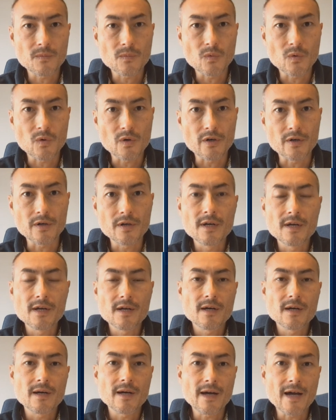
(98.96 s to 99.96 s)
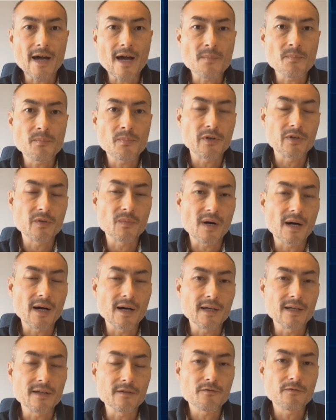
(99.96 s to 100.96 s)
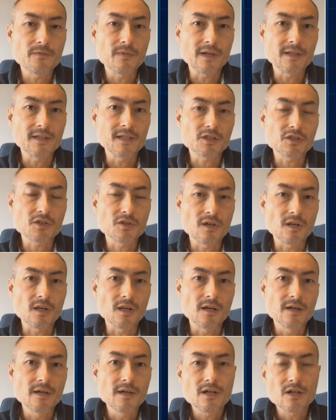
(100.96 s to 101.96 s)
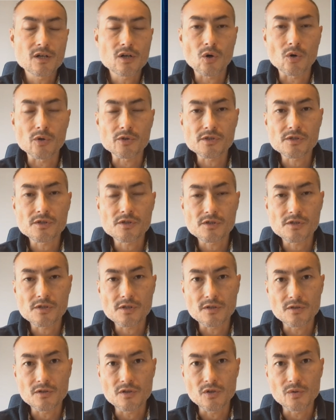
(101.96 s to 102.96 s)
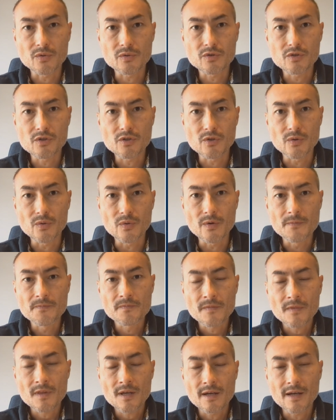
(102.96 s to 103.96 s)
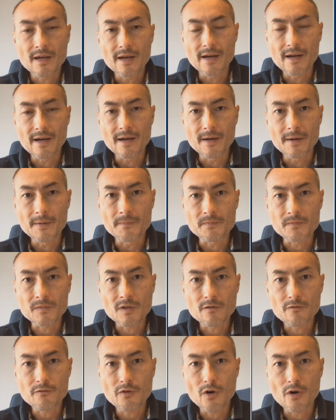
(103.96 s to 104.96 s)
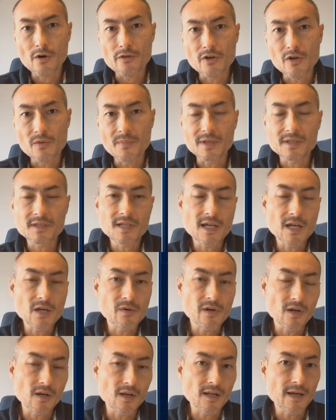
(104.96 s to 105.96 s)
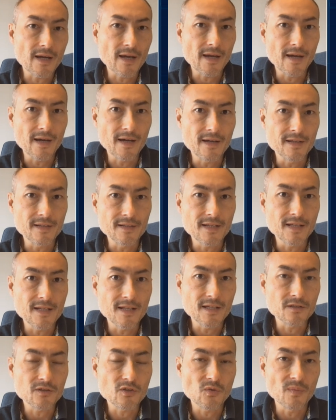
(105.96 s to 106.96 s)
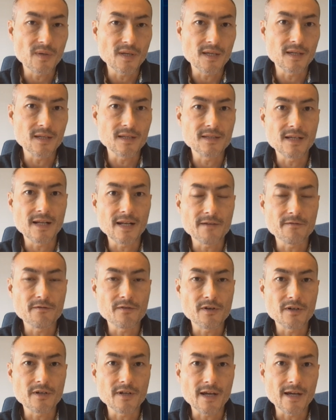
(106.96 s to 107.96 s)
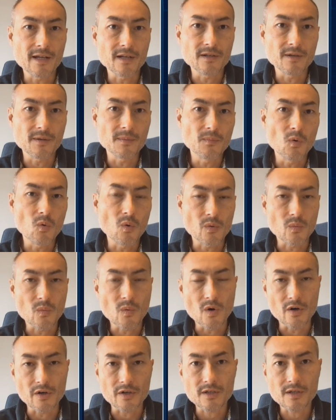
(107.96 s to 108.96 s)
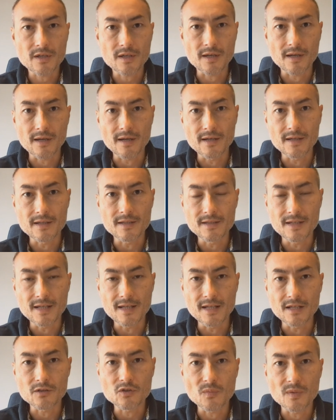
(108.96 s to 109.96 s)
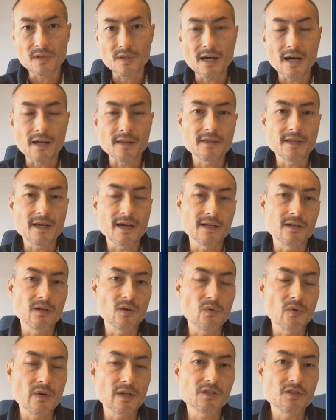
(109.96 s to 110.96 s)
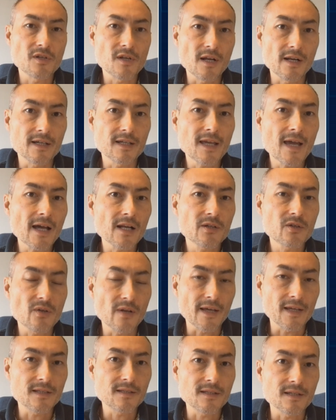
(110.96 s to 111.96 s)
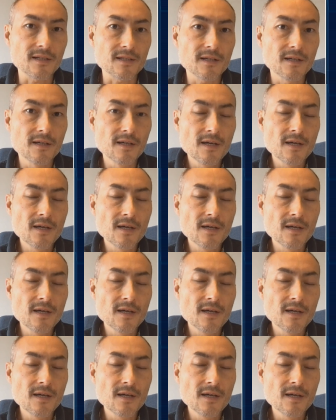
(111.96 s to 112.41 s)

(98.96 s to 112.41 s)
were hampered by additional costs due to further material needing to be delivered and more work needing to be done than originally calculated.